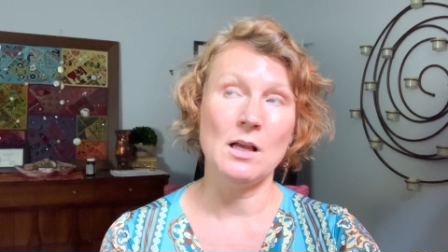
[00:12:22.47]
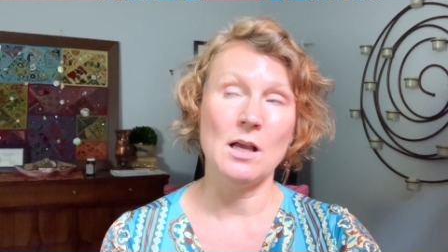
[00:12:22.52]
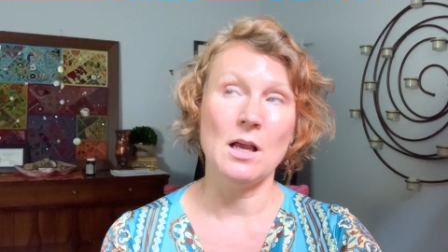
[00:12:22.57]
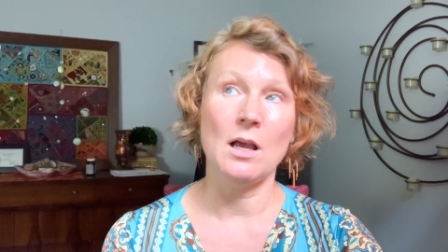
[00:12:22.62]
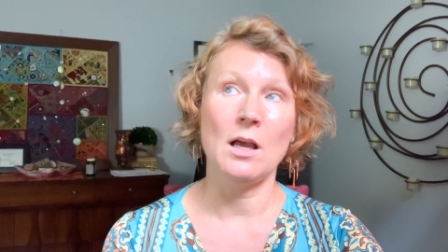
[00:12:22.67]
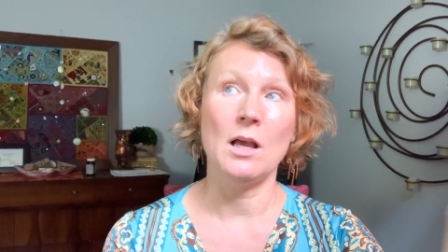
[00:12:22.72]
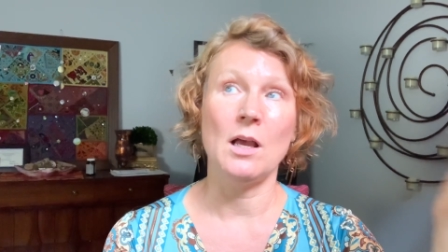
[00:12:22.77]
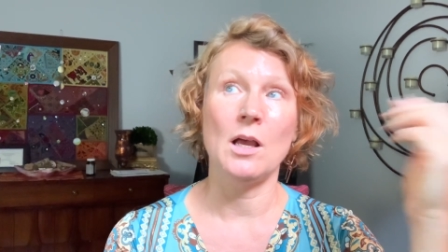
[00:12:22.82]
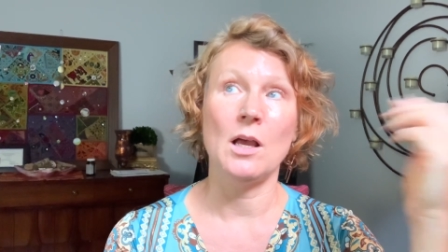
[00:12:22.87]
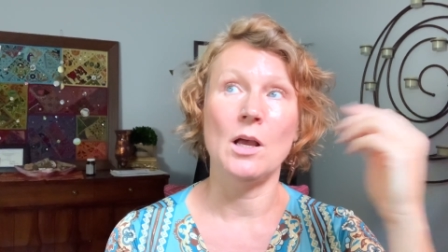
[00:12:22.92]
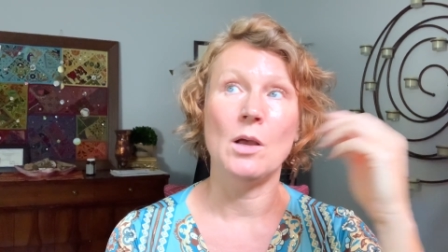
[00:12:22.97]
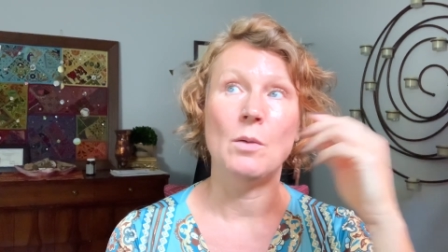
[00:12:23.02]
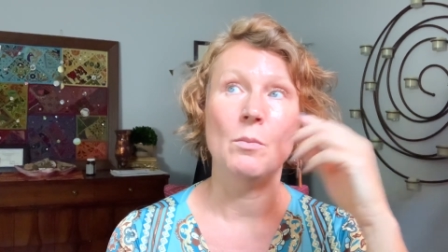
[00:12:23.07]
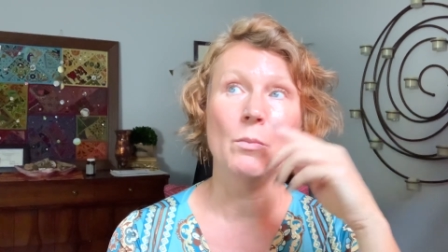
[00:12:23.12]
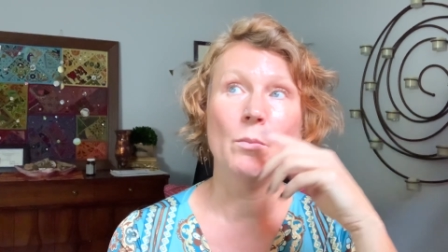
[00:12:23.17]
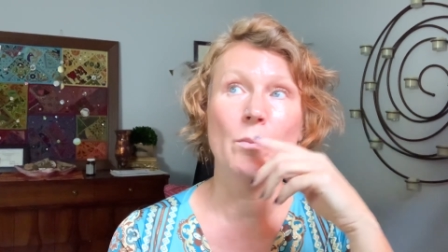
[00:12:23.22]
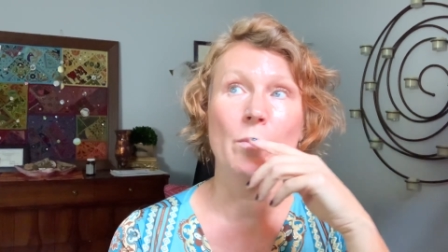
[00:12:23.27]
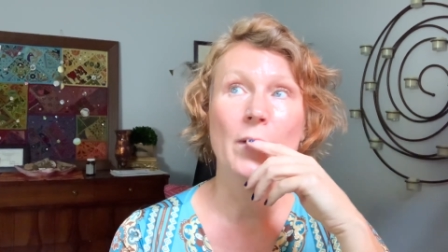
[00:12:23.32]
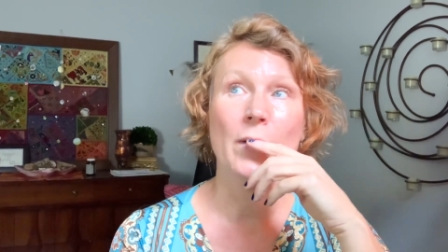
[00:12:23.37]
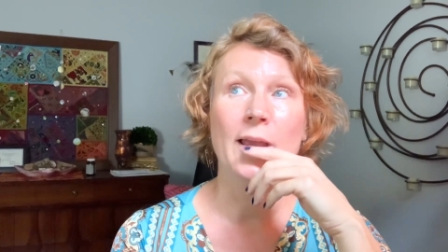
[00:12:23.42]

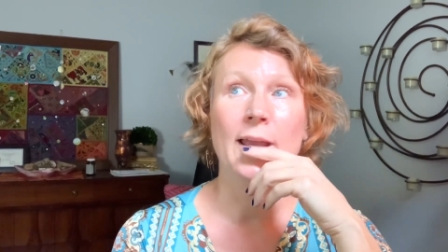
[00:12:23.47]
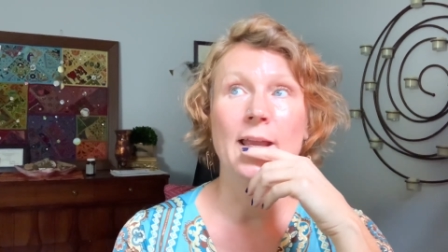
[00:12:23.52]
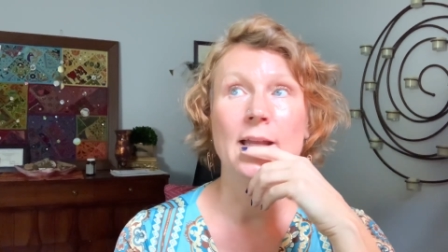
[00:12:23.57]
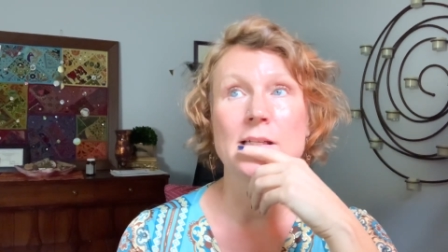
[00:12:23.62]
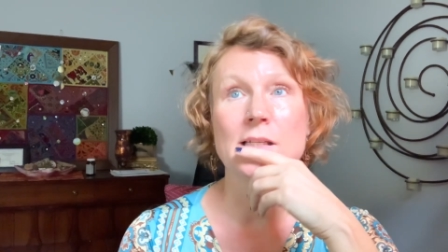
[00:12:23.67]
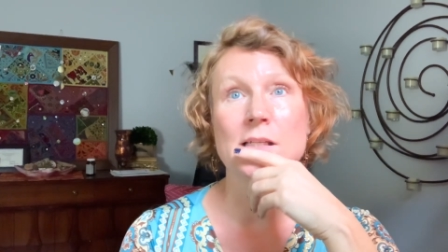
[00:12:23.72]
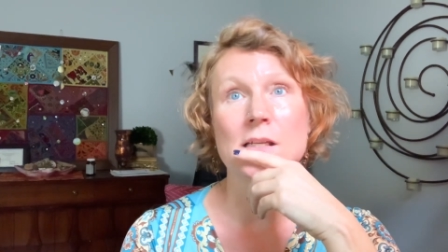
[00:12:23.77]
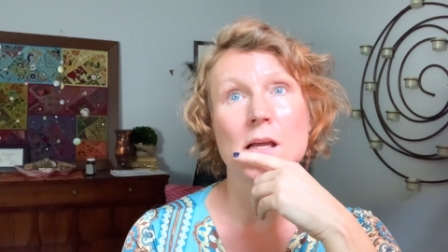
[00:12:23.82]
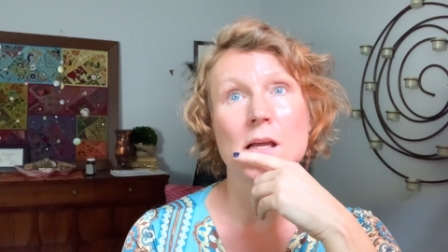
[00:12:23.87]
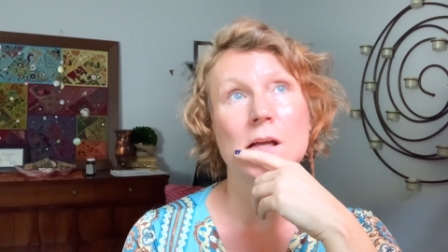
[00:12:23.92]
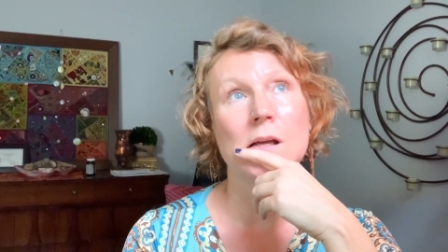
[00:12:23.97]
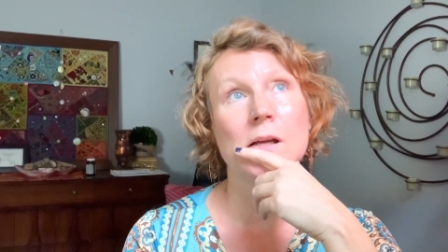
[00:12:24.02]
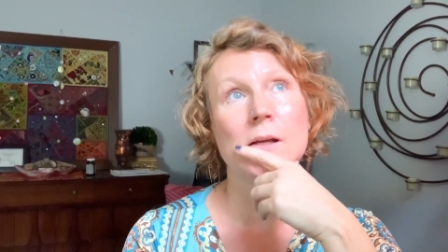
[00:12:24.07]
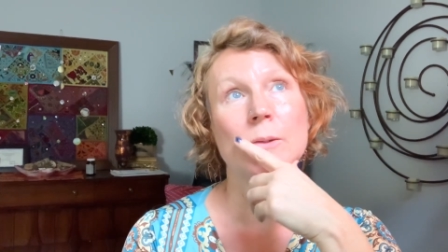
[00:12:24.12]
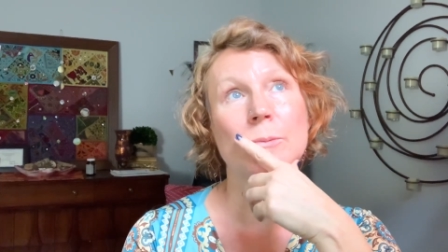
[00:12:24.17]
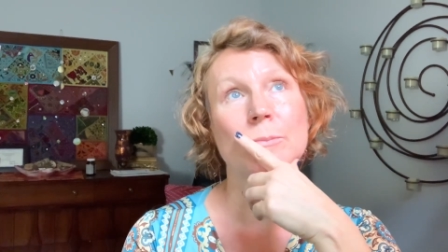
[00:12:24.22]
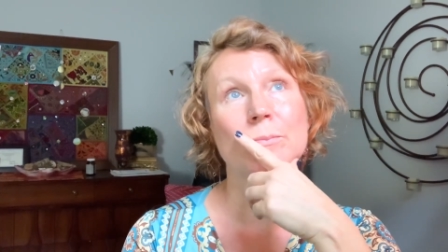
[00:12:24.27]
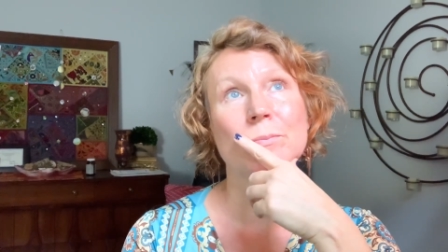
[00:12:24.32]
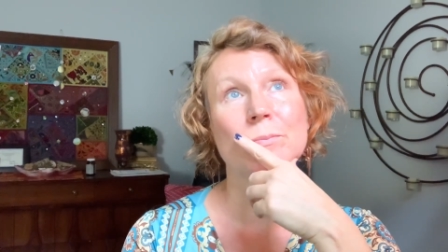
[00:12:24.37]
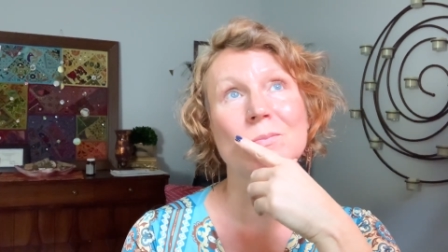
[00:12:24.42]
But
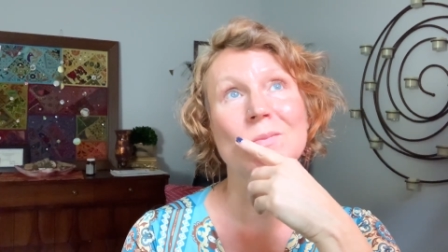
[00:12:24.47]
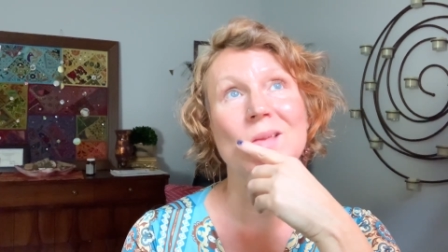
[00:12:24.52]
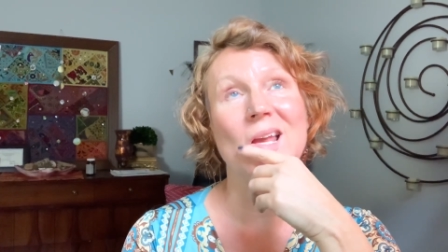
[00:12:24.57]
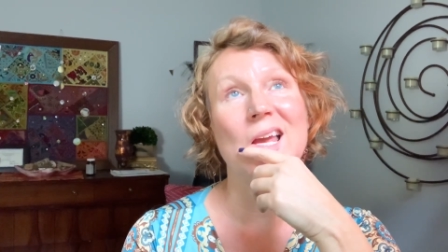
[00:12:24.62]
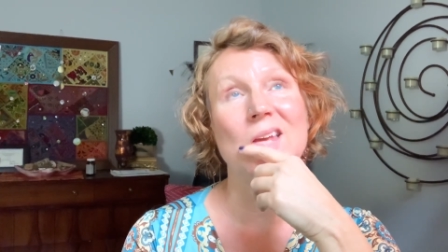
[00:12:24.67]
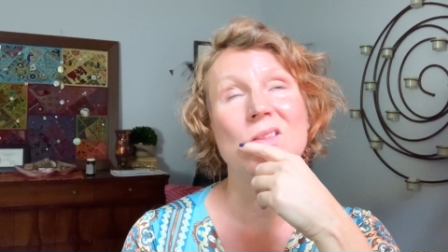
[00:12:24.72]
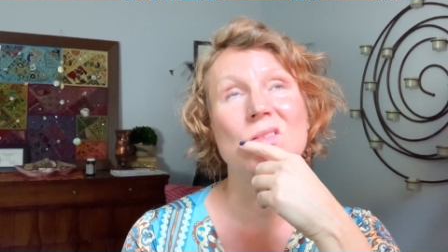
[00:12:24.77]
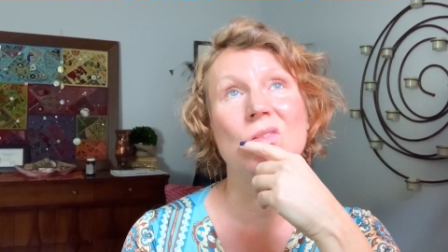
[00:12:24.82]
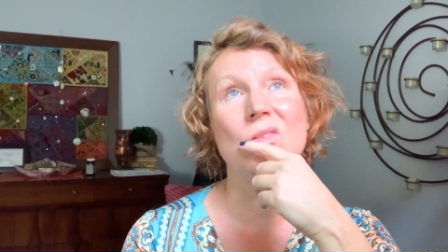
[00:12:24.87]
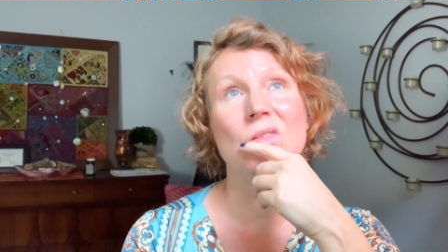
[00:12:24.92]
I